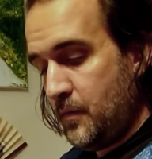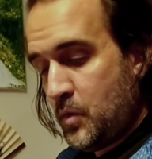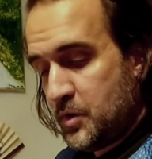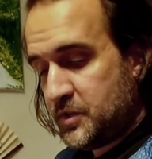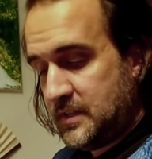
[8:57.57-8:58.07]
Of
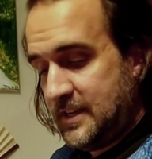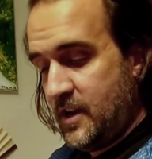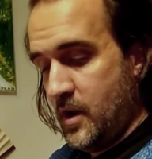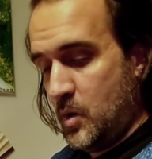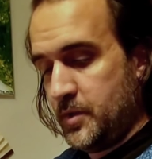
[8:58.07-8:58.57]
course, she
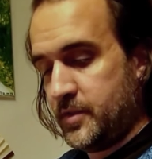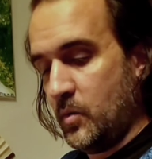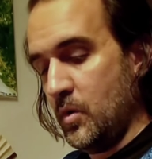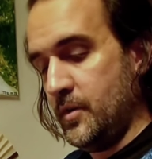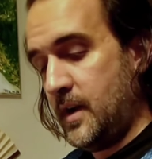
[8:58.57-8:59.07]
didn't know that
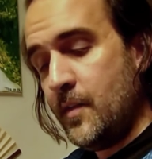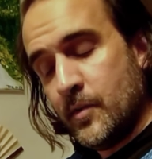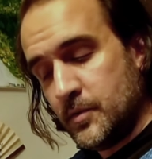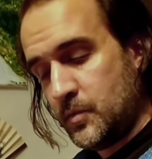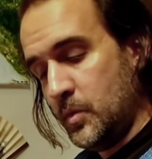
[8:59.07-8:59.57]
there weren't
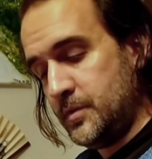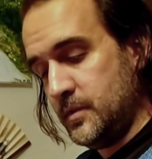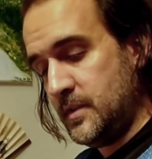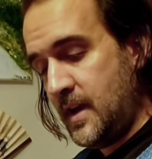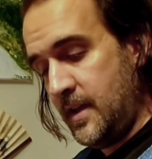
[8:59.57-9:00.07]
other
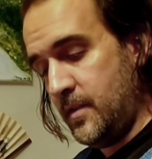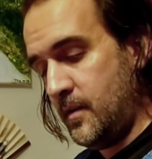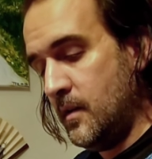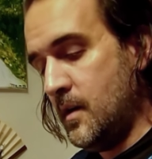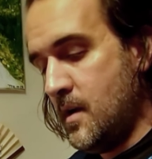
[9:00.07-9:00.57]
sources
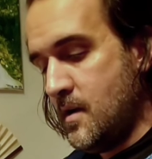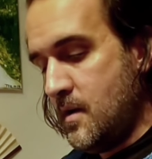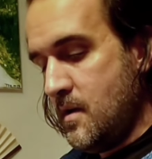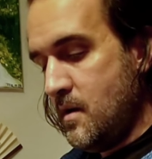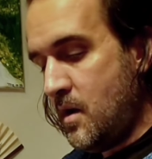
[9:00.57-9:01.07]
either.
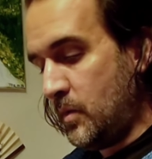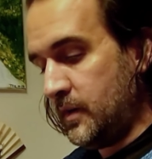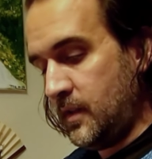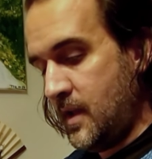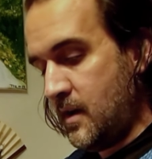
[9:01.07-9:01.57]
No
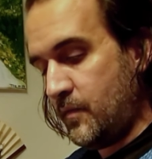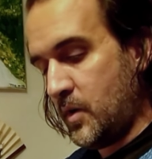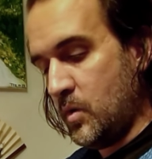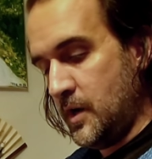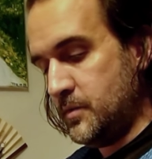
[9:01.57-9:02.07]
one in the
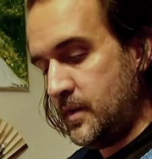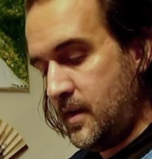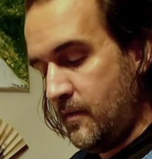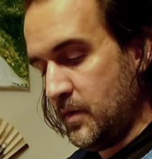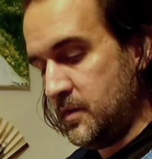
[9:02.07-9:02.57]
Alpha Quadrant
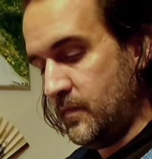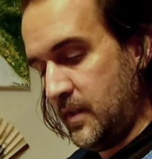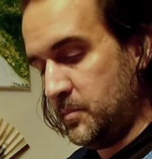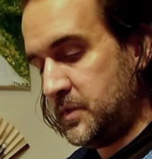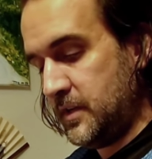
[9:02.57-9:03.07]
had ever
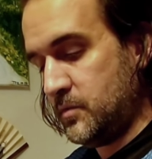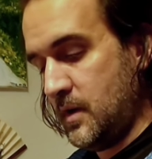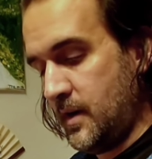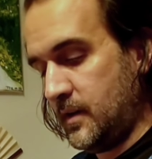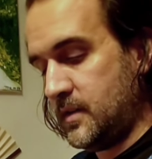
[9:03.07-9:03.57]
developed
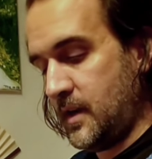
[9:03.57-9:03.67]
Tetrionic